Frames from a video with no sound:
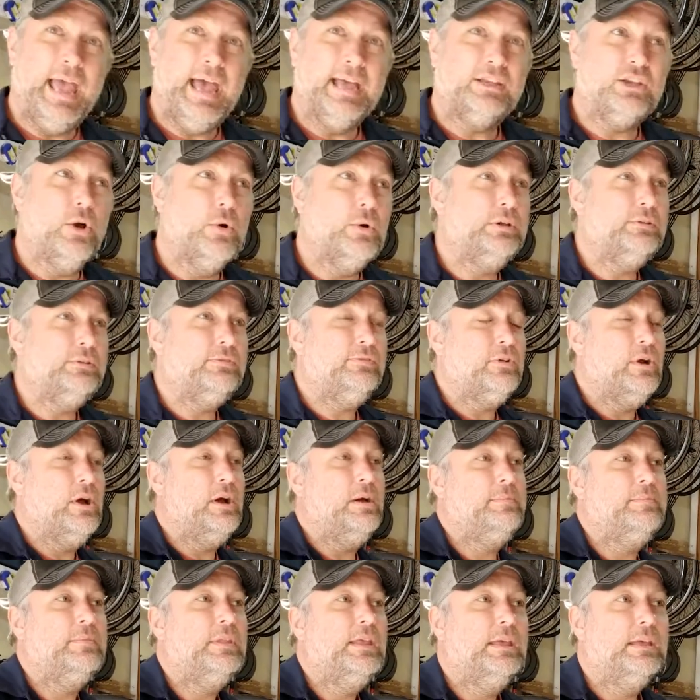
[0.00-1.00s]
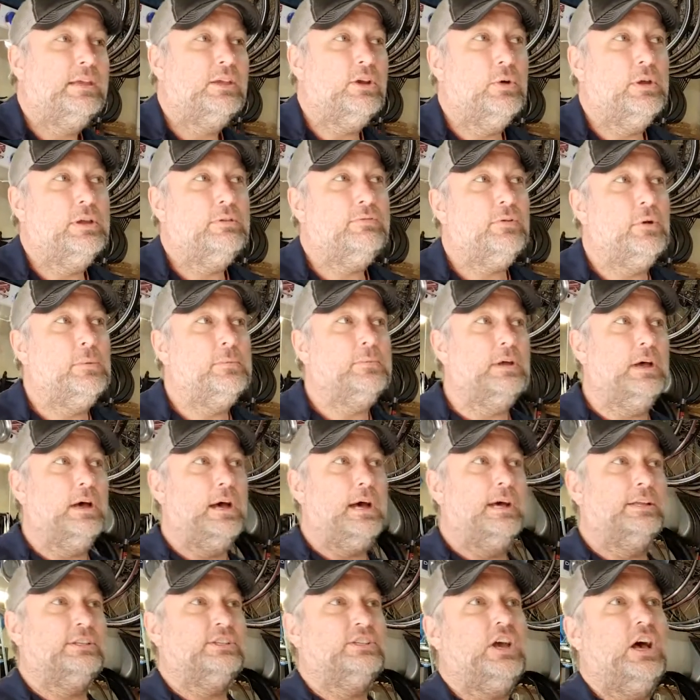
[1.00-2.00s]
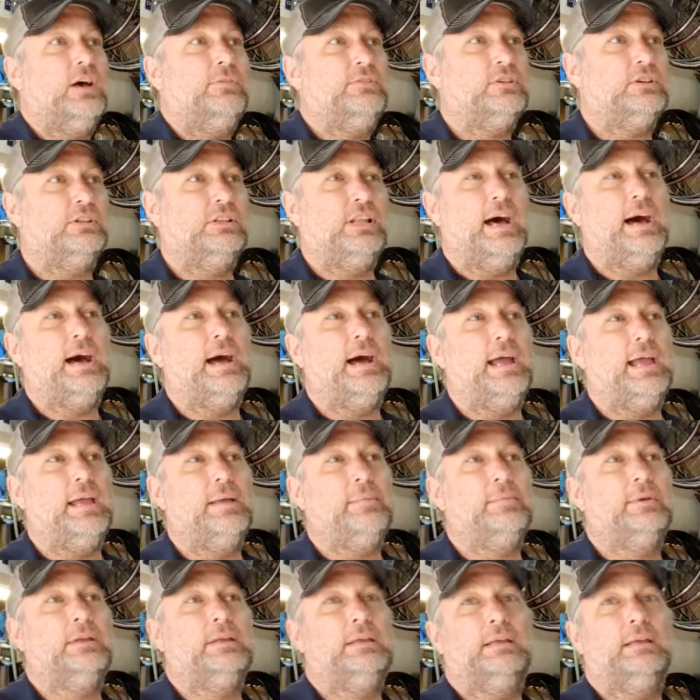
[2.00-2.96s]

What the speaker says: going from a tough climb